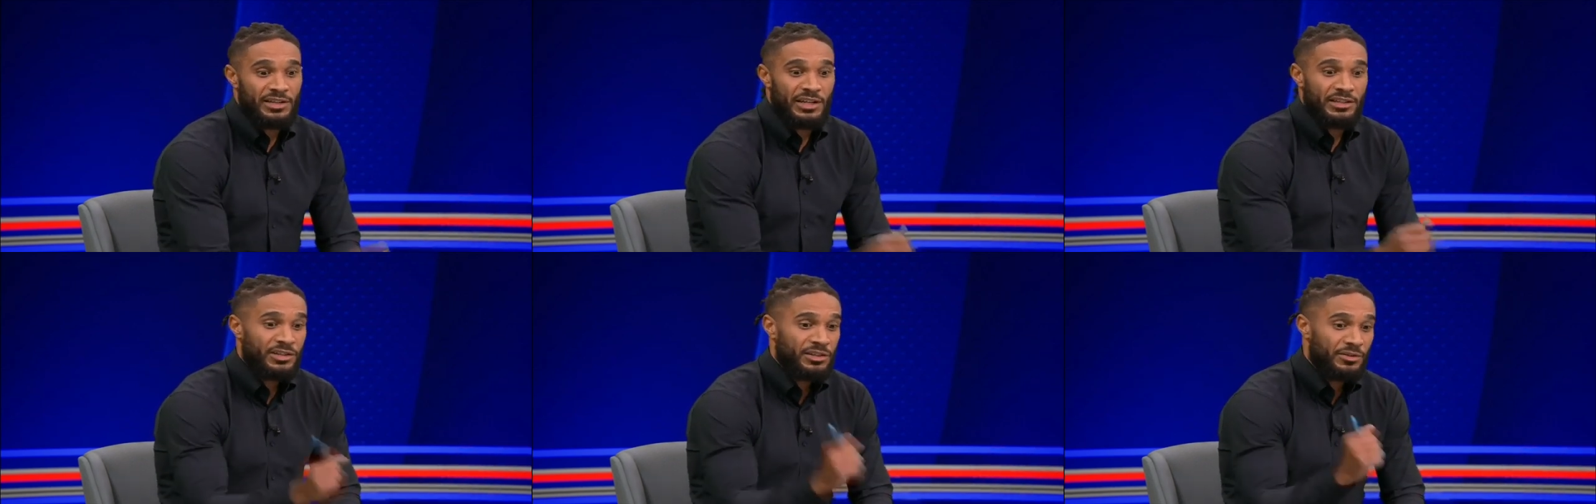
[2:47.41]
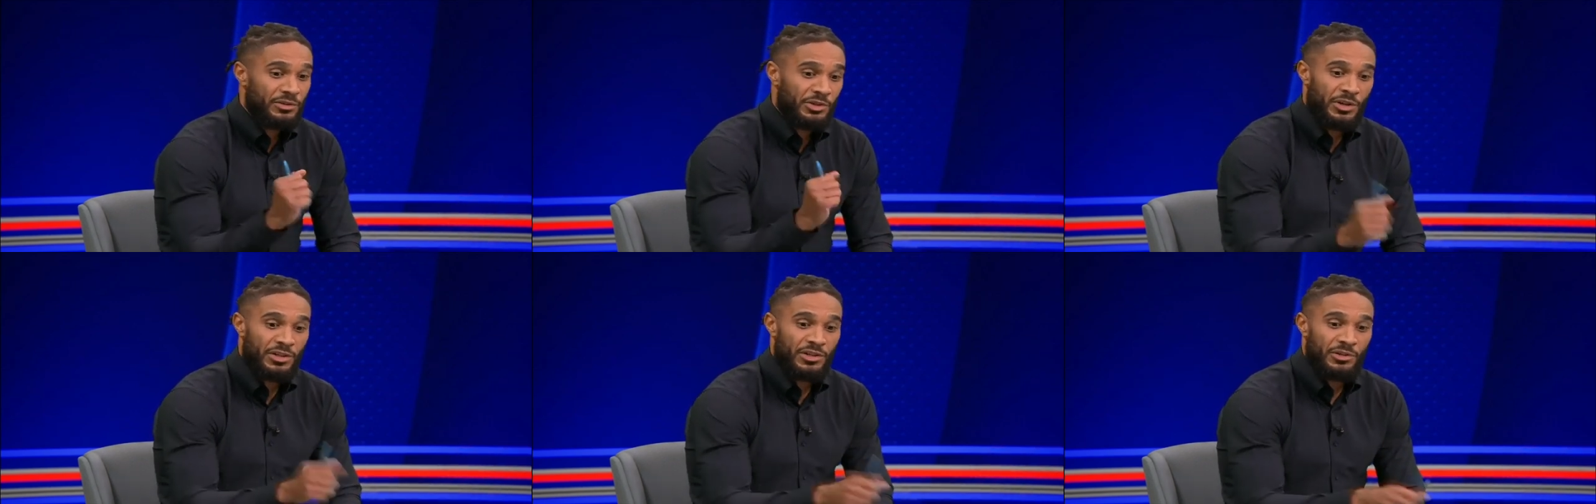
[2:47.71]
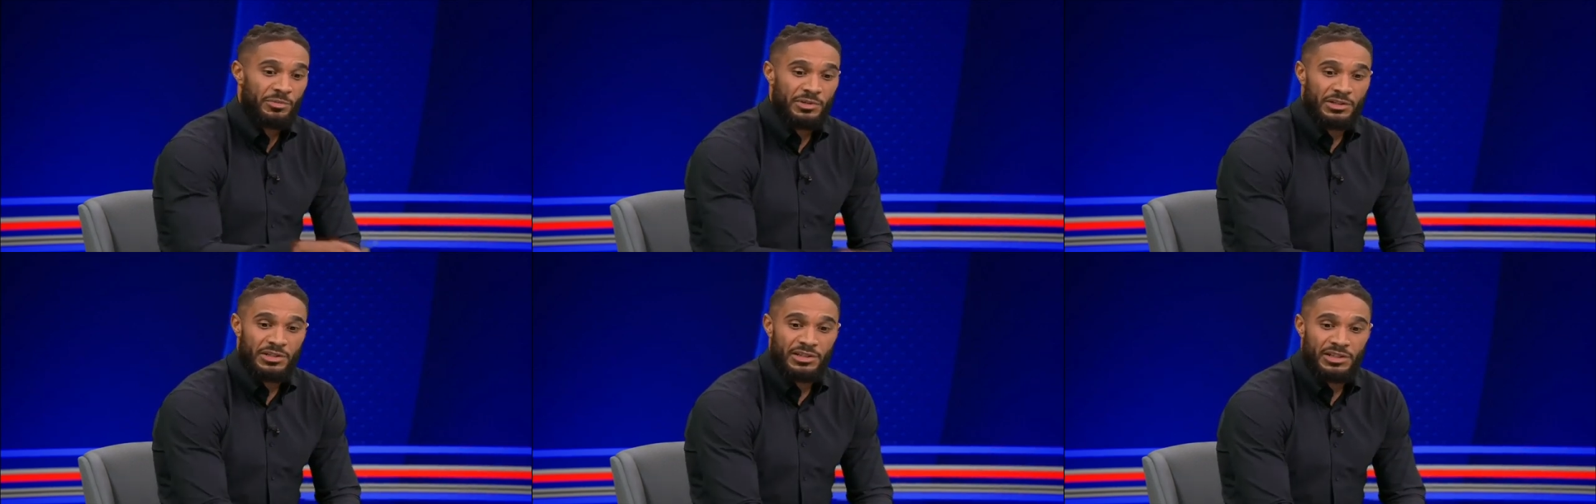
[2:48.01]
and then you
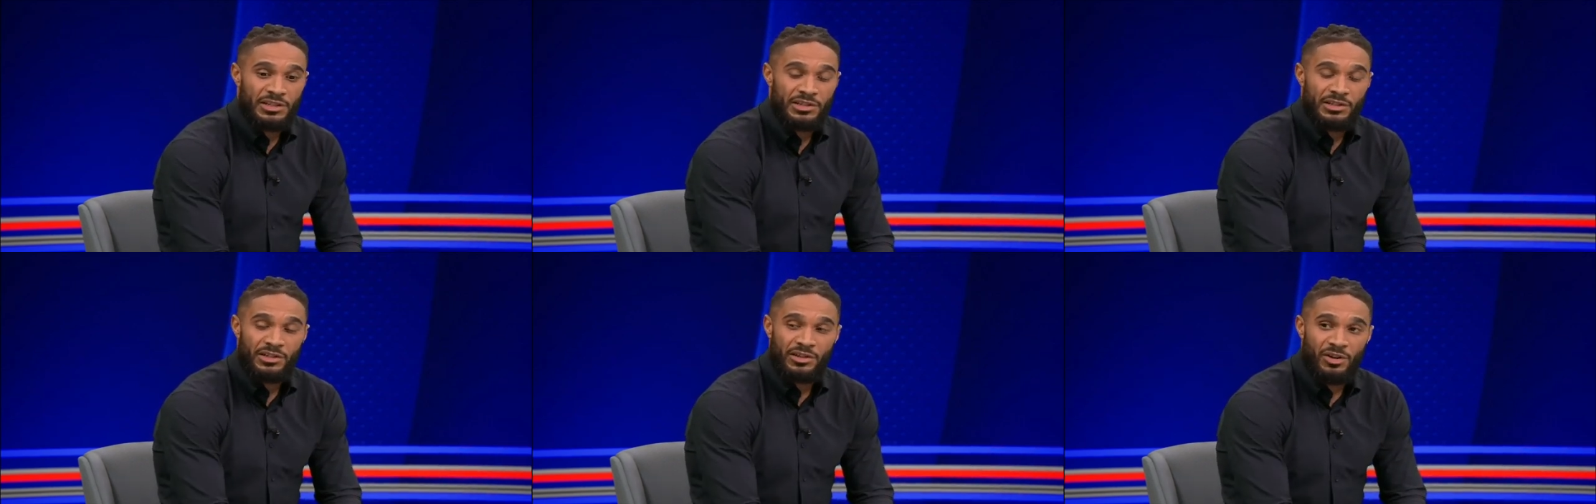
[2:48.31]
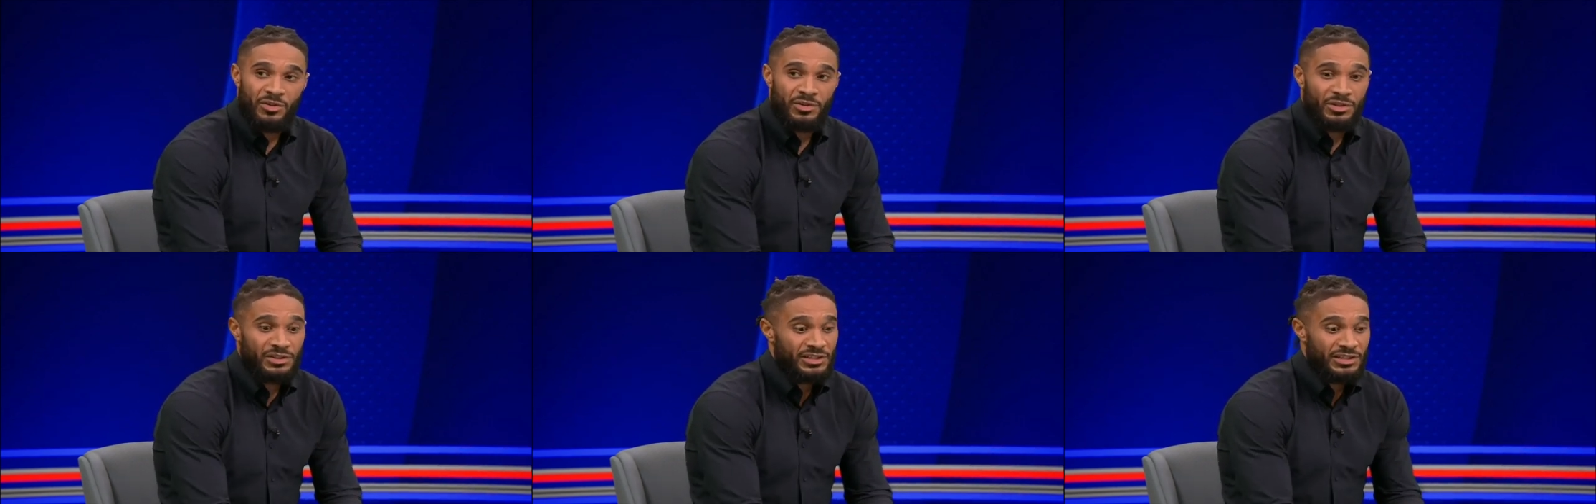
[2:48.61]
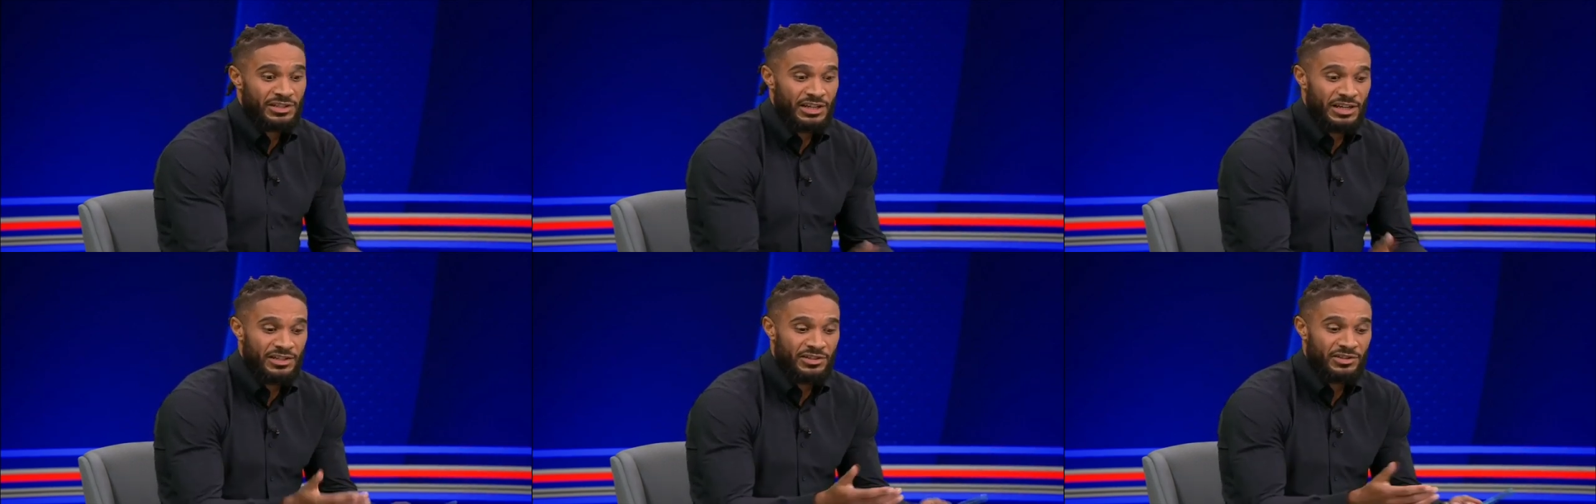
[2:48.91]
end up conceding a goal, and as I
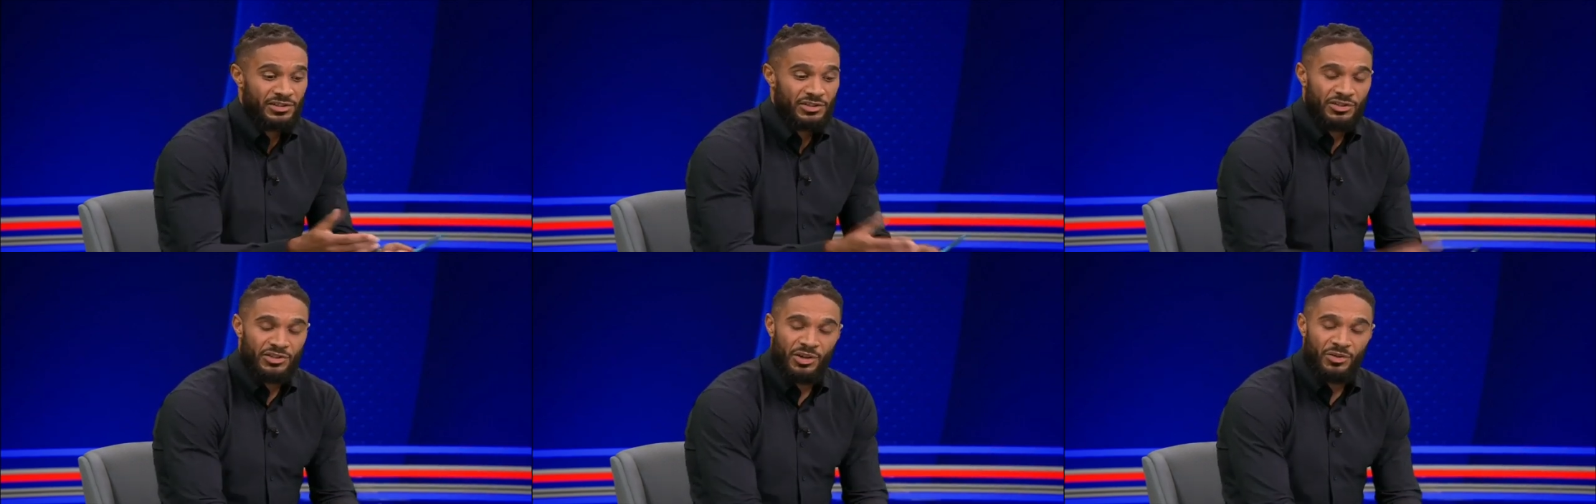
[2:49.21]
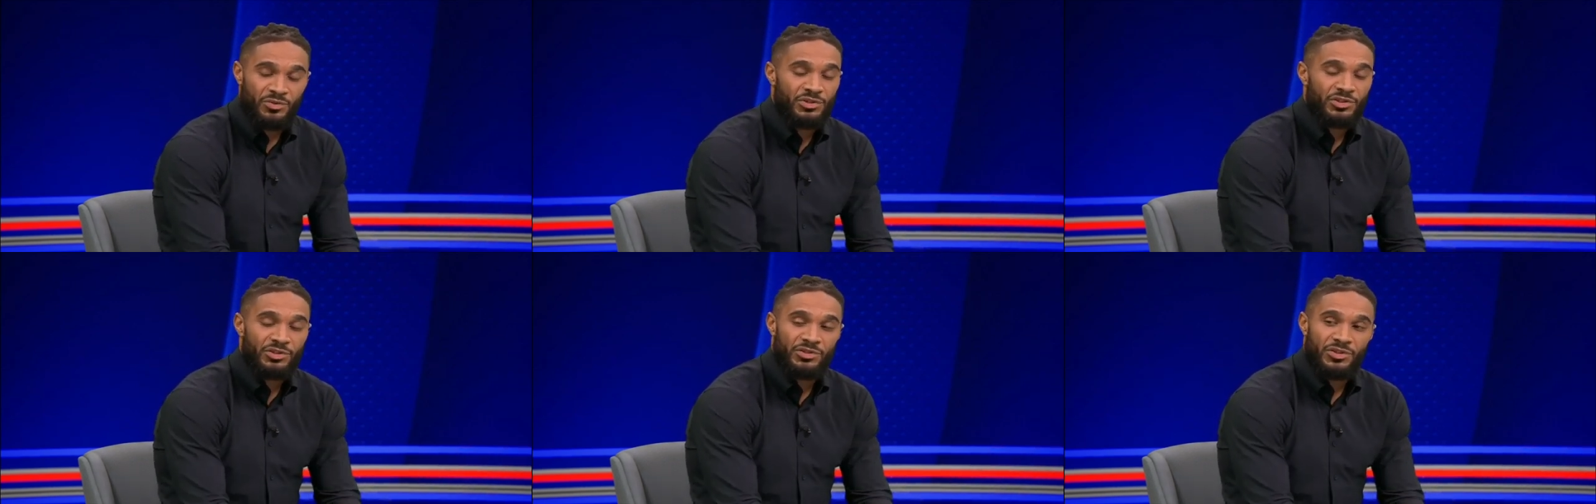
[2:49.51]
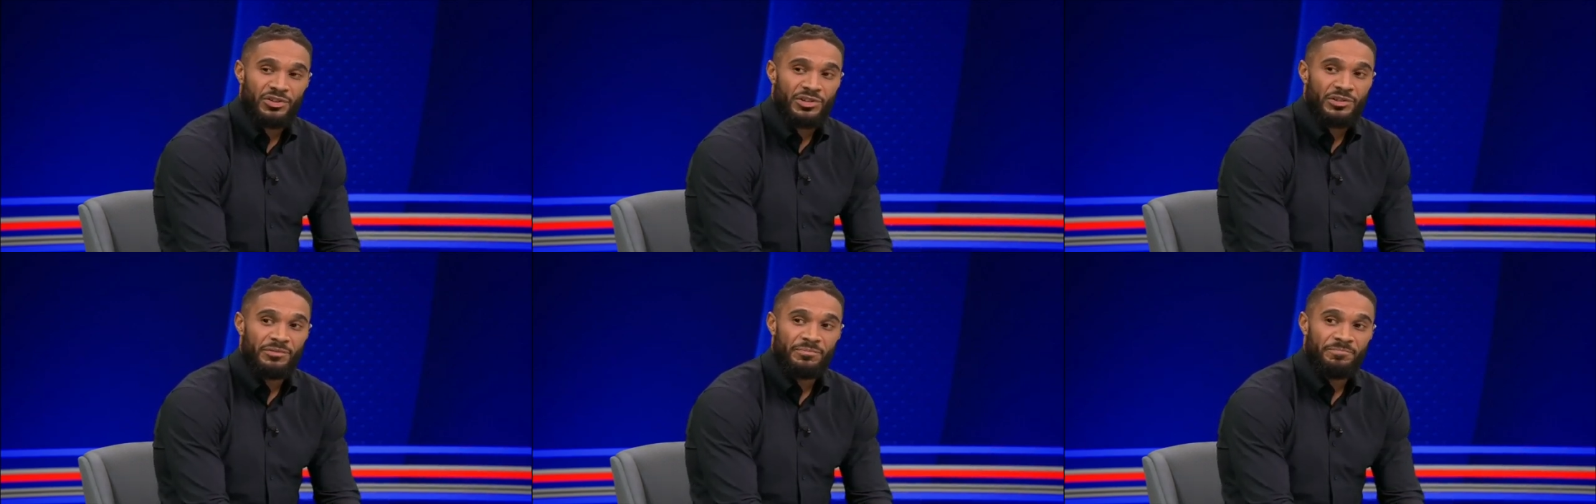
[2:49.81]
say, it's just
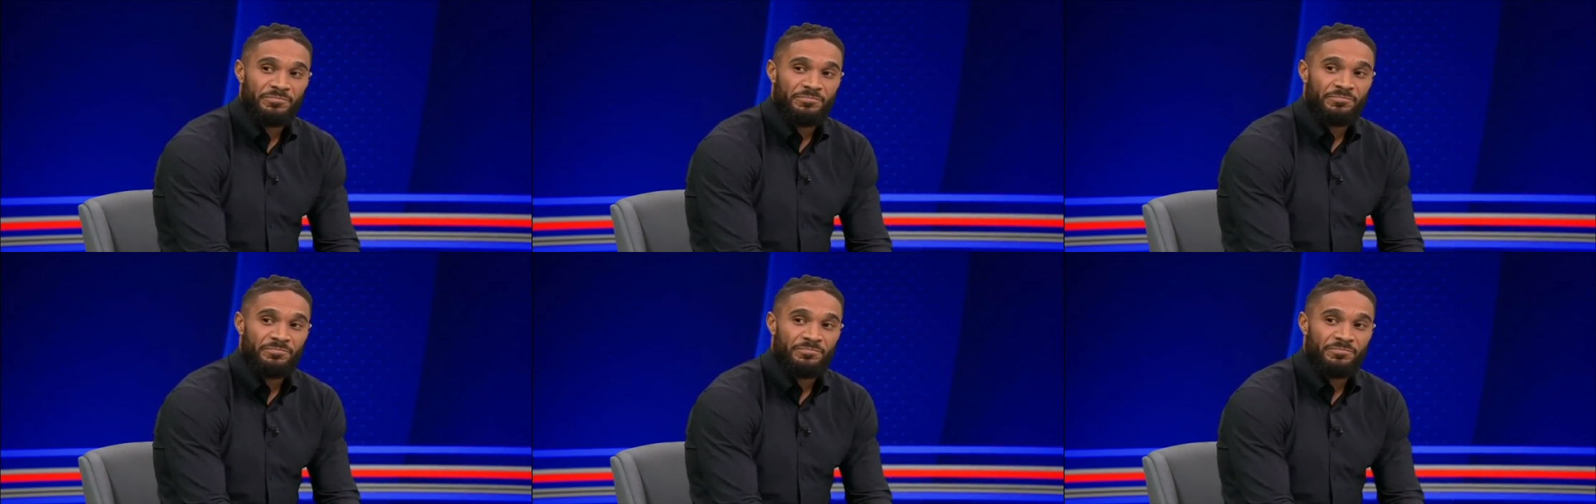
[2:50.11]
soul-destroying.